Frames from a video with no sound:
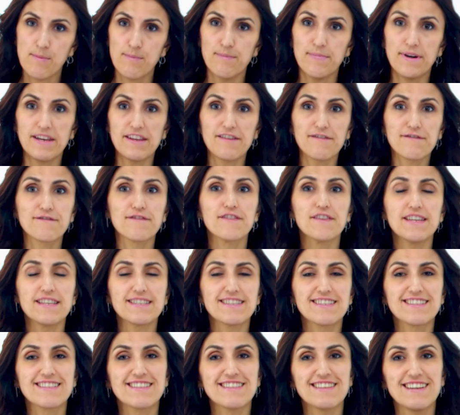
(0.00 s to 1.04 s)
But
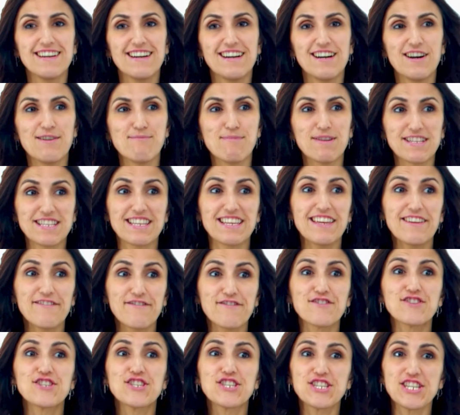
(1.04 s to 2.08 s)

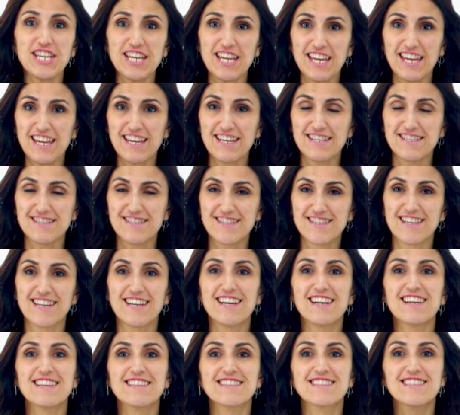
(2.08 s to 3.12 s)
if she is
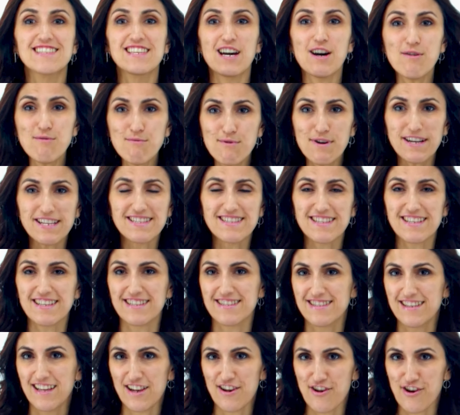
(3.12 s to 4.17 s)
someone's
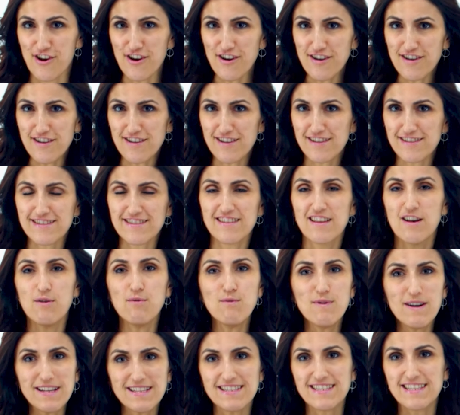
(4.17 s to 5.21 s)
qizaloq,
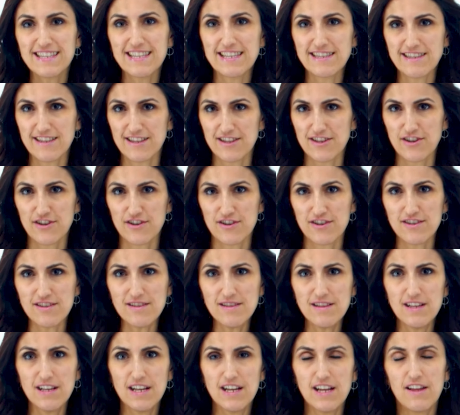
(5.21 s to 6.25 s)
someone's little
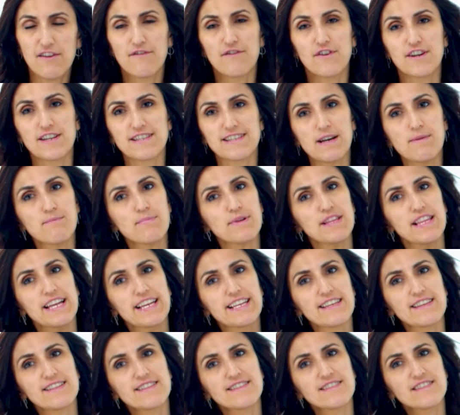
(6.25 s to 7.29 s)
girl, for example, I
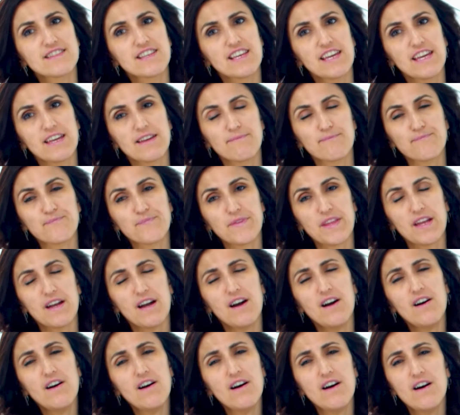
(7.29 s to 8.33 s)
can say,
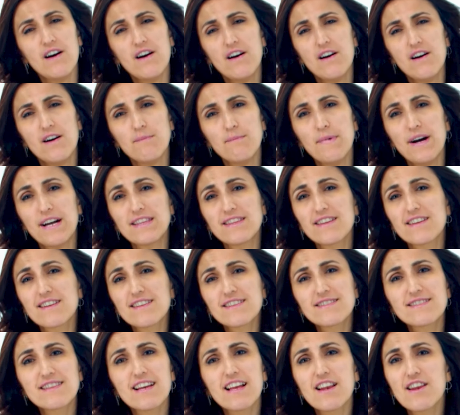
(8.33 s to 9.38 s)
"Oh, mani
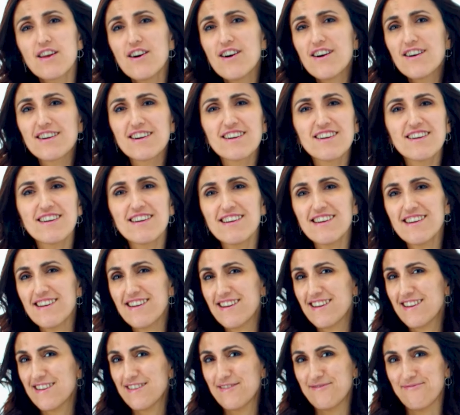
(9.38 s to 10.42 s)

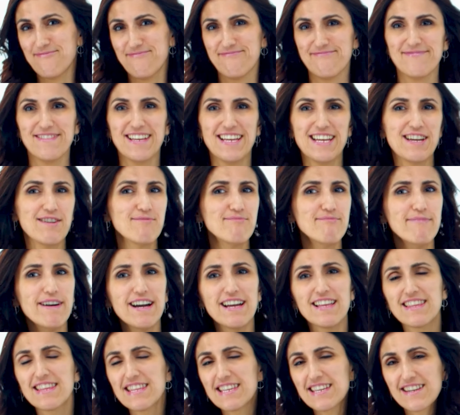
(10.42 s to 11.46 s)
qizalog'im,"
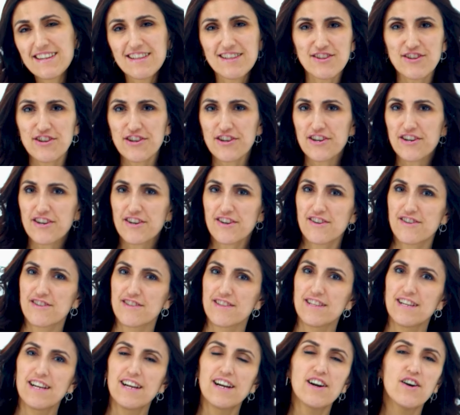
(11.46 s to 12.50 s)
my little
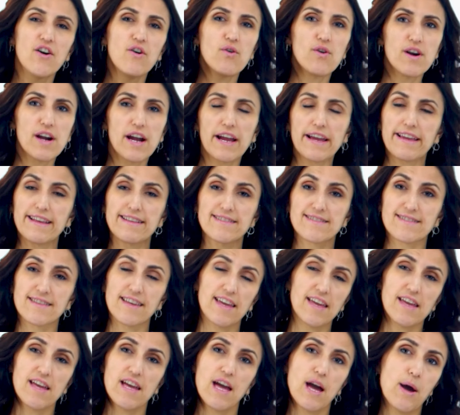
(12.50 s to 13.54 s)
girl. Or I can
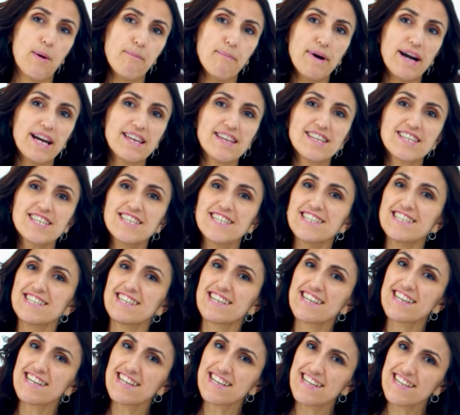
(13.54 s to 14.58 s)
say, "Mani
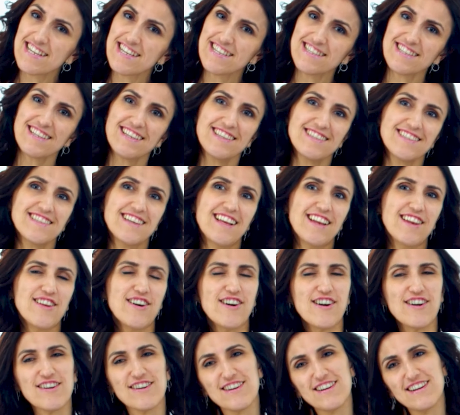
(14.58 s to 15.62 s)
shirin
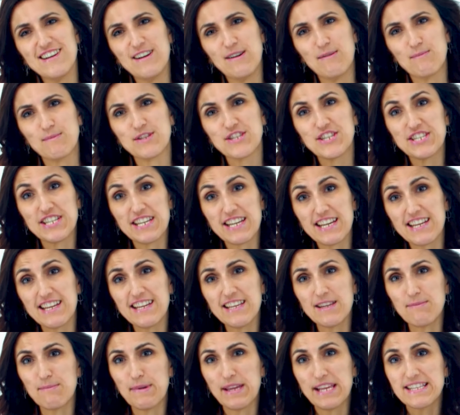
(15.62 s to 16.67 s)
qizalog'im."
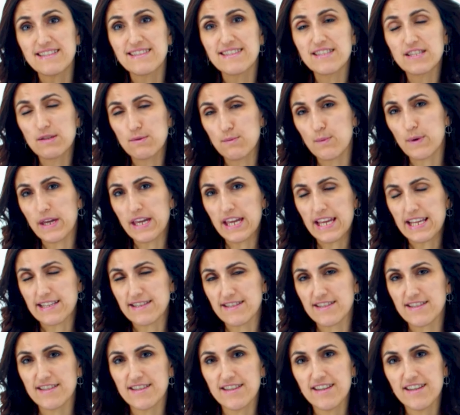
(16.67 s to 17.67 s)
Shirin means sweet.